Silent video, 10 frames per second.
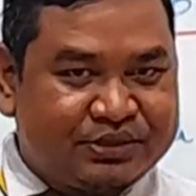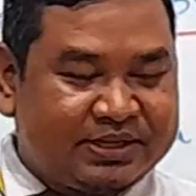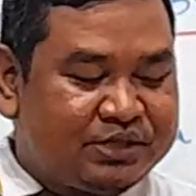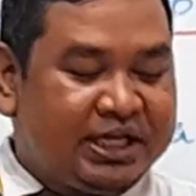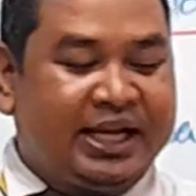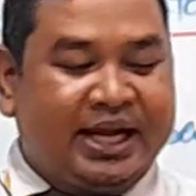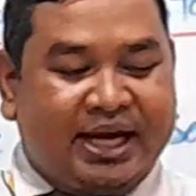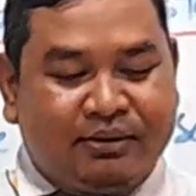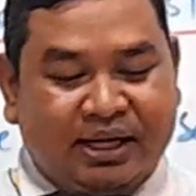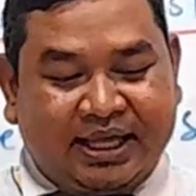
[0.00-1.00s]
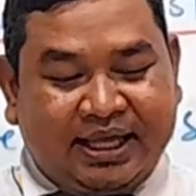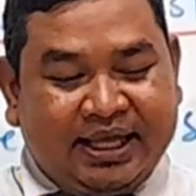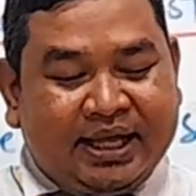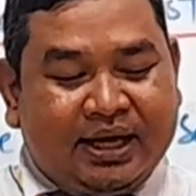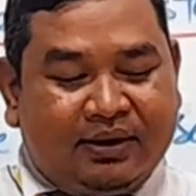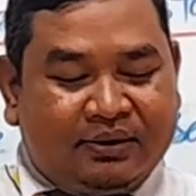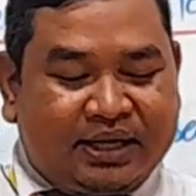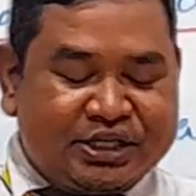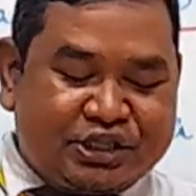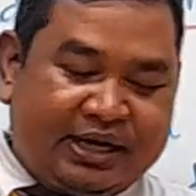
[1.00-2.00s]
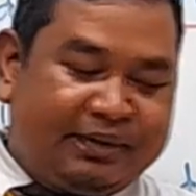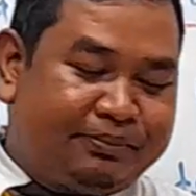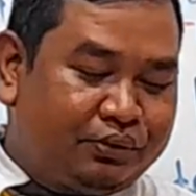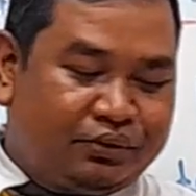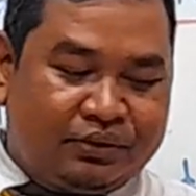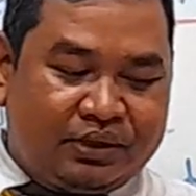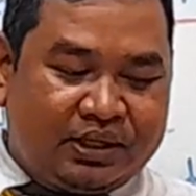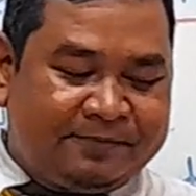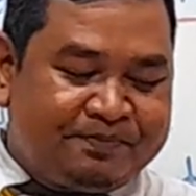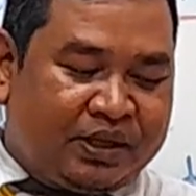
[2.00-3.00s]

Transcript: something in the house like okay, table,